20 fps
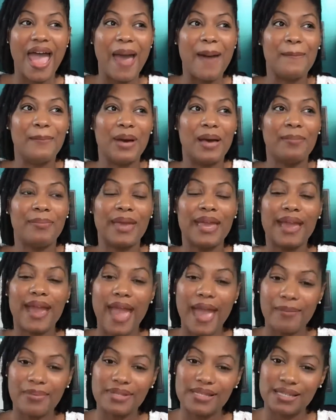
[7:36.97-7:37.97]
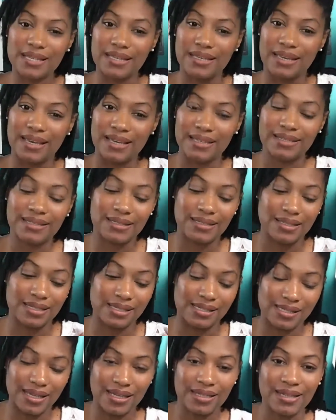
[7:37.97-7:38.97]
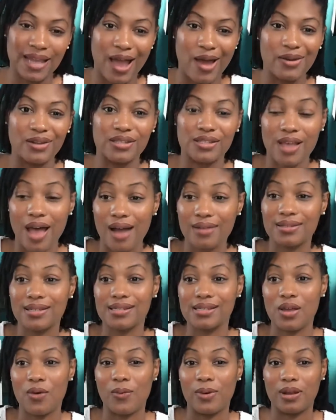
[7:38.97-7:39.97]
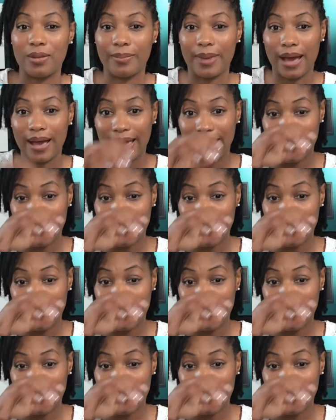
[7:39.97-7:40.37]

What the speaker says: But being able to get to sit down and talk to someone about,